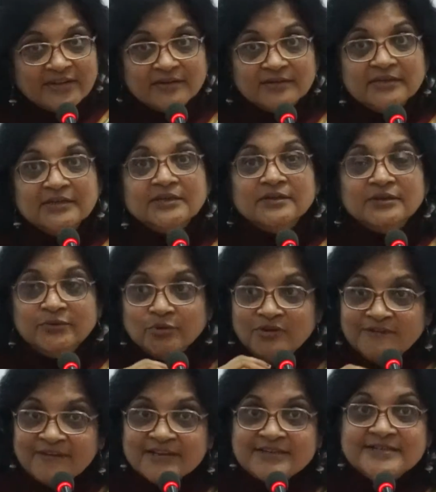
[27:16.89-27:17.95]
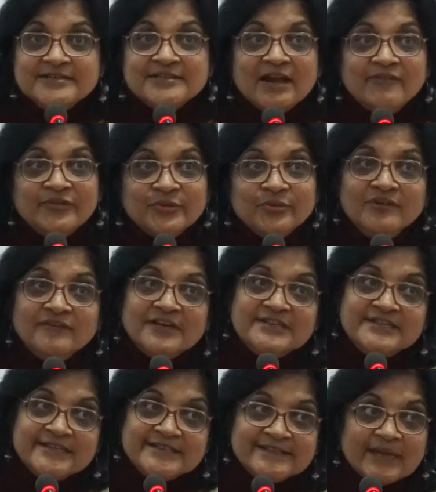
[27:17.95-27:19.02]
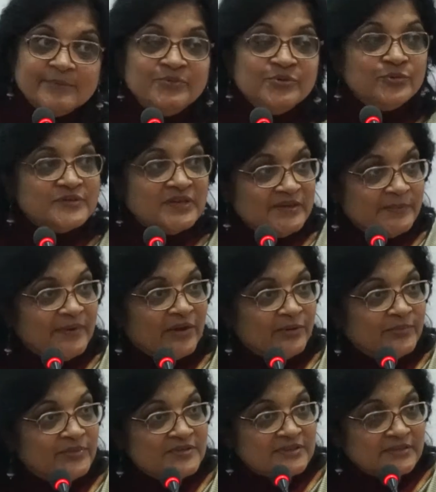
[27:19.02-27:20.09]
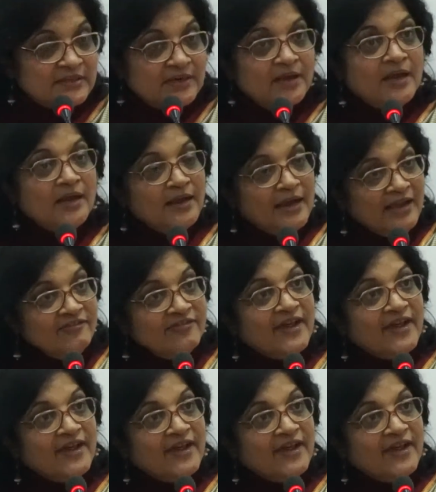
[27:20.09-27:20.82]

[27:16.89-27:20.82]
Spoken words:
However, universities after universities kept using departments.